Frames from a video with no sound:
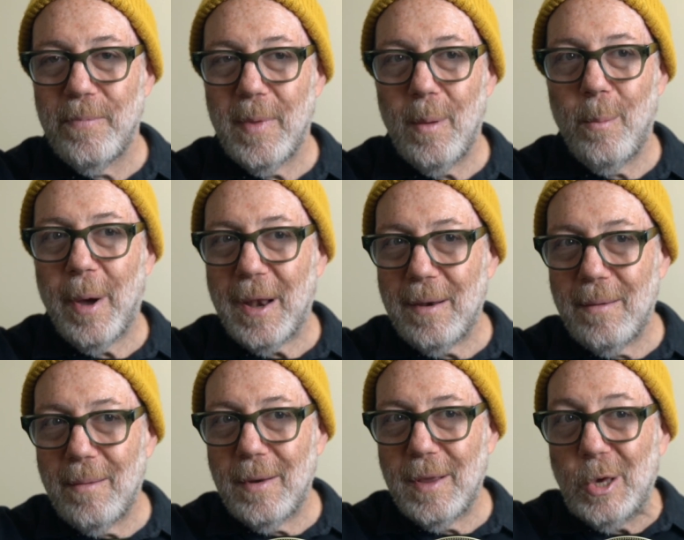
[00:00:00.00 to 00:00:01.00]
but
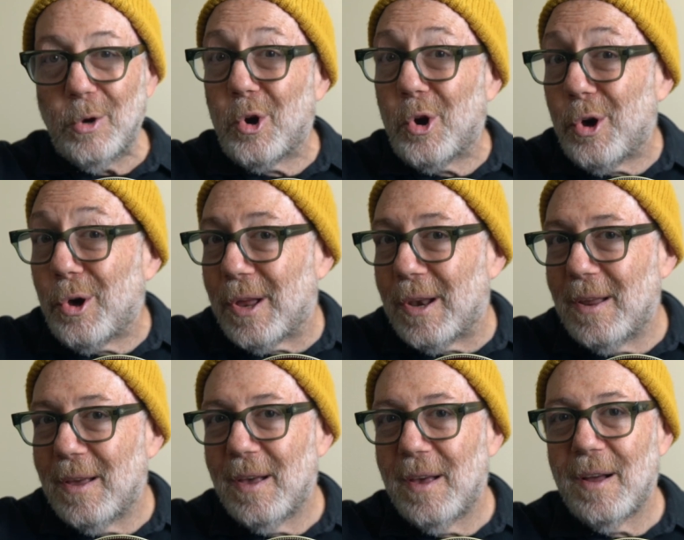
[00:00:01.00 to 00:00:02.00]
you could,
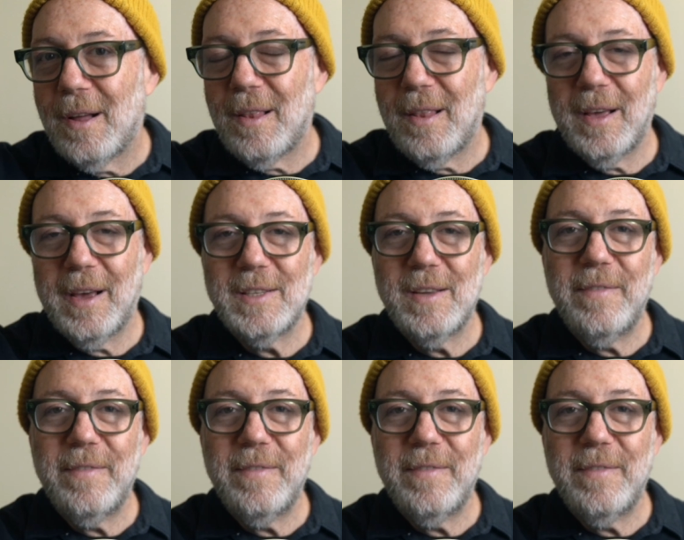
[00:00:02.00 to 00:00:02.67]
because